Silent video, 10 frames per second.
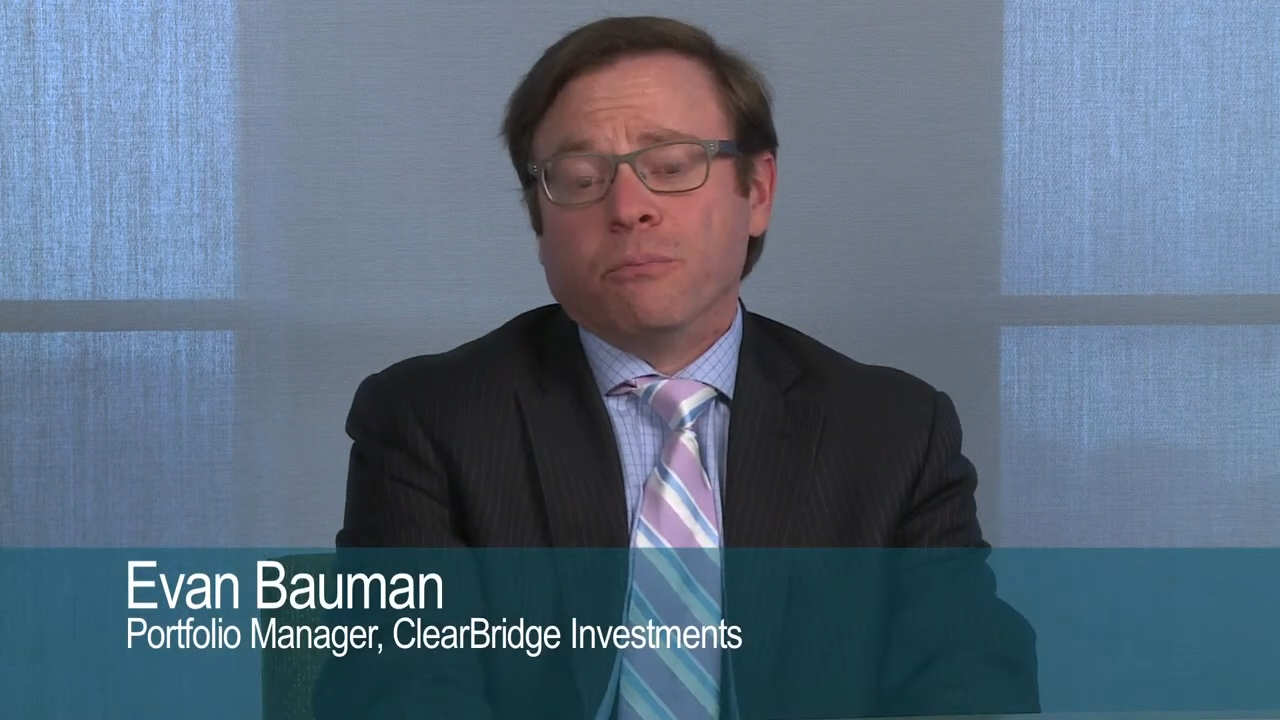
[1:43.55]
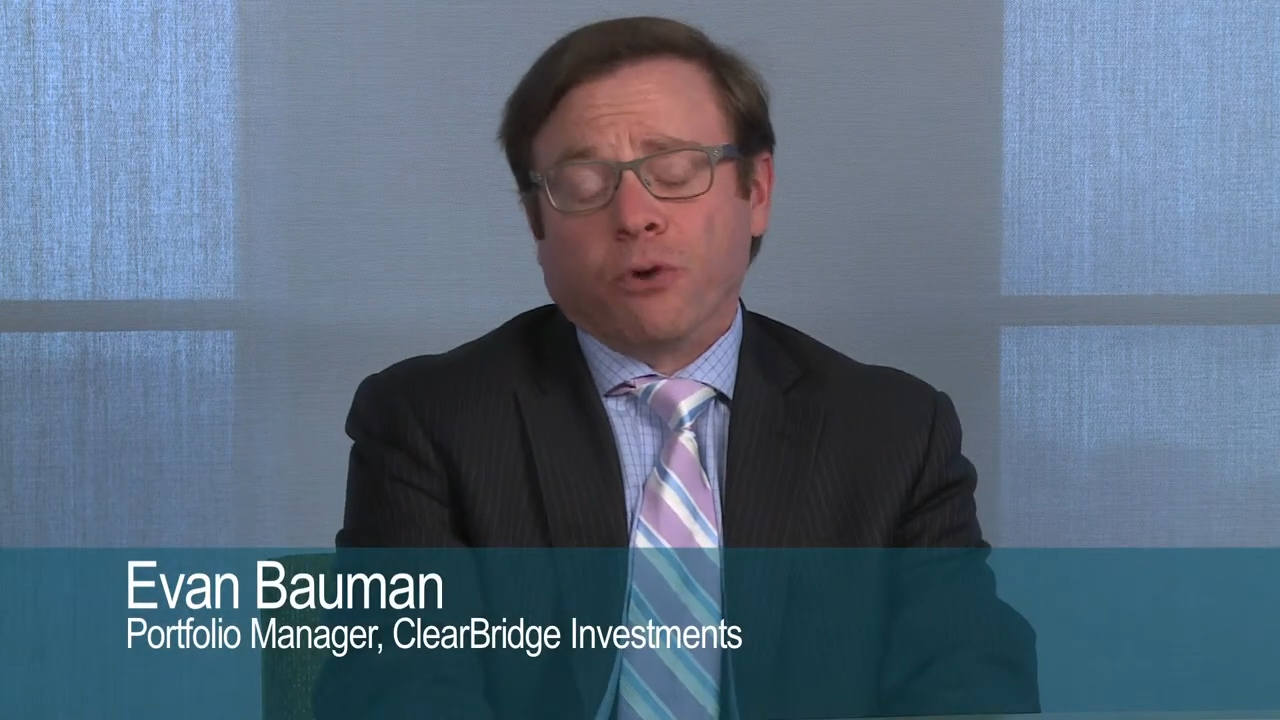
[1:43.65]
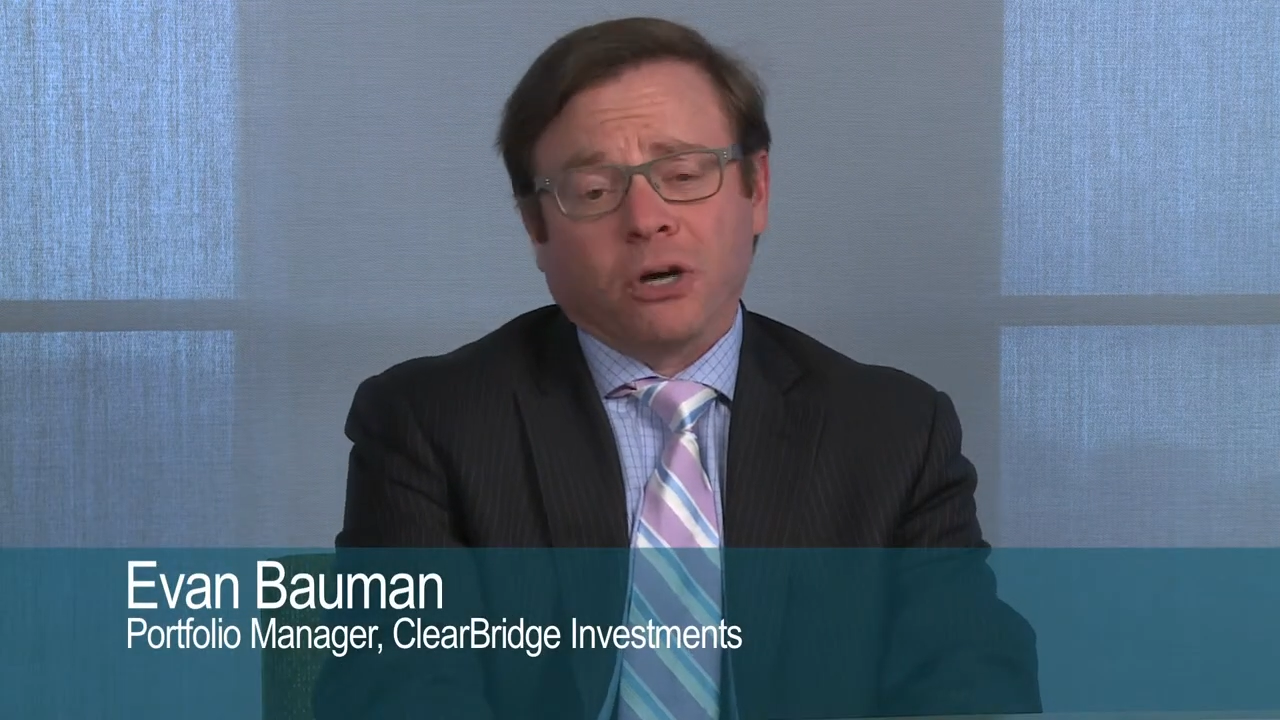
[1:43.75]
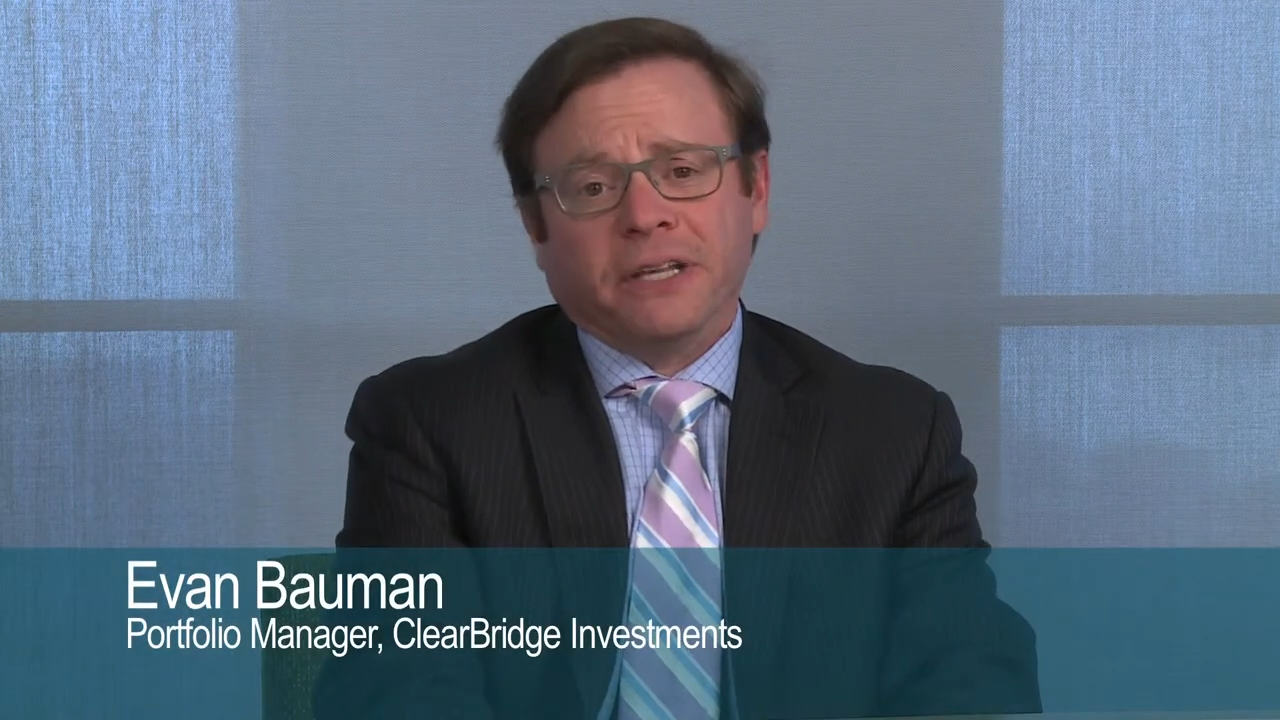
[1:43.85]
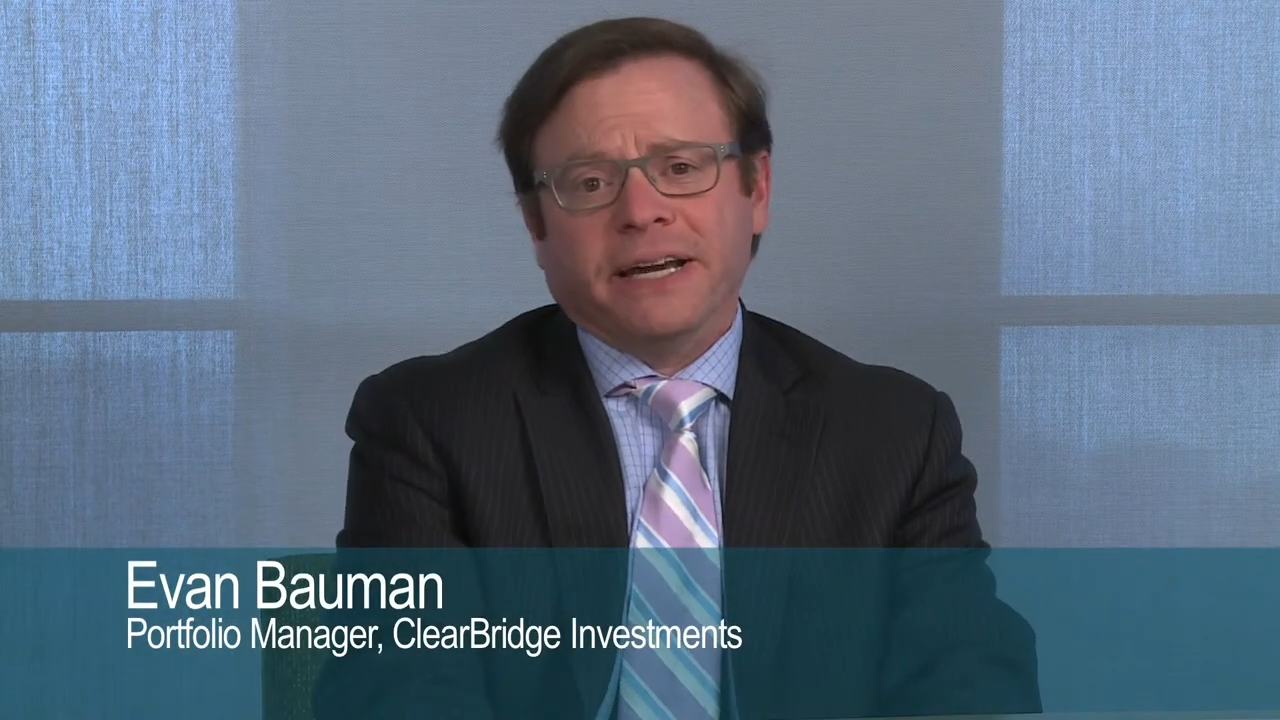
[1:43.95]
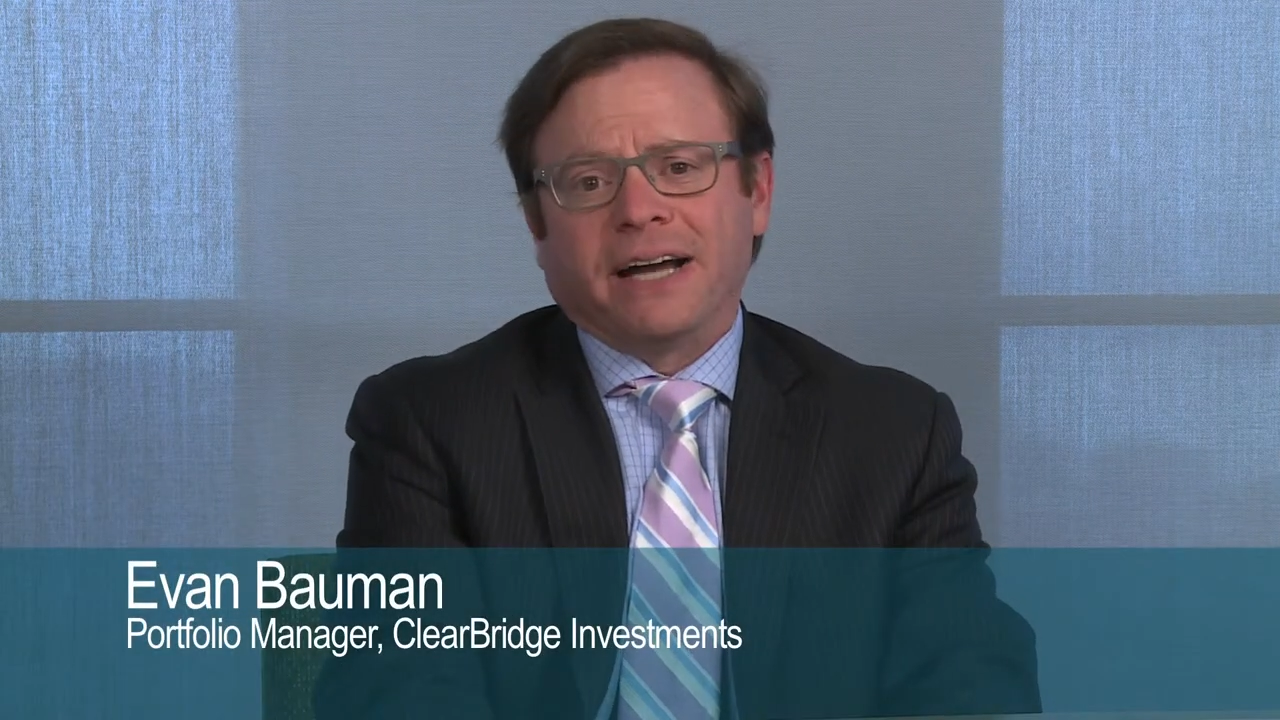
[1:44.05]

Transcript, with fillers: broadly